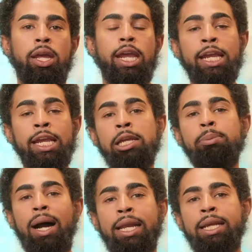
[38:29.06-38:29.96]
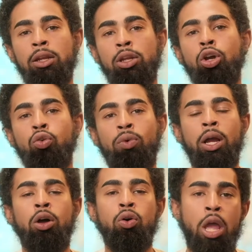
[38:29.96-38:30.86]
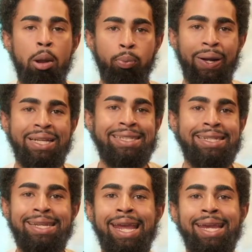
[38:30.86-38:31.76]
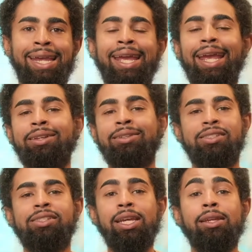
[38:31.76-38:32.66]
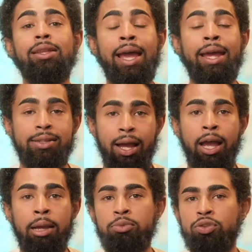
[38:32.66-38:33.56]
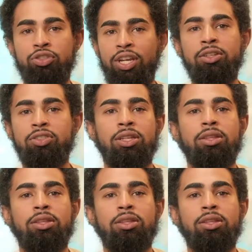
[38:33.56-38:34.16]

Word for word: Anybody can look around present day and see that times are changing.